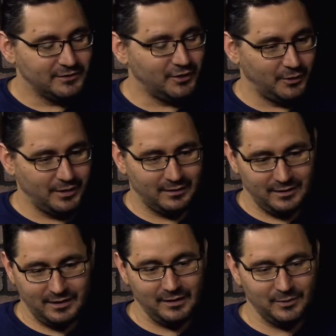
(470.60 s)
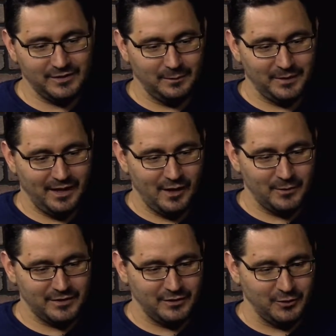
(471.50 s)
So it was something I
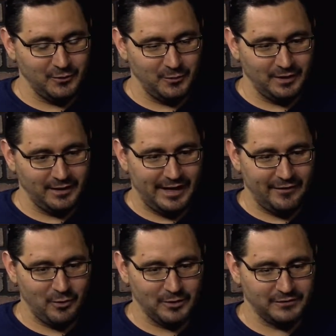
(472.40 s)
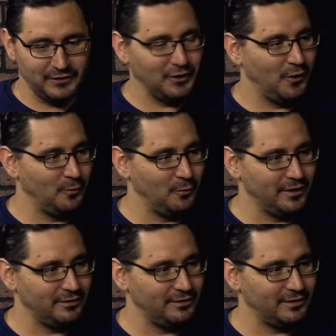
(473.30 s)
always knew and kind of always felt home
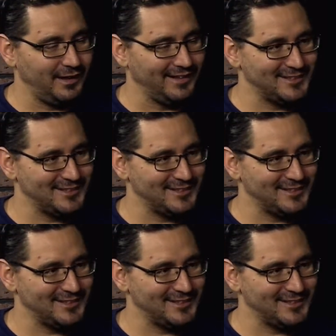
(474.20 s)
with. Like just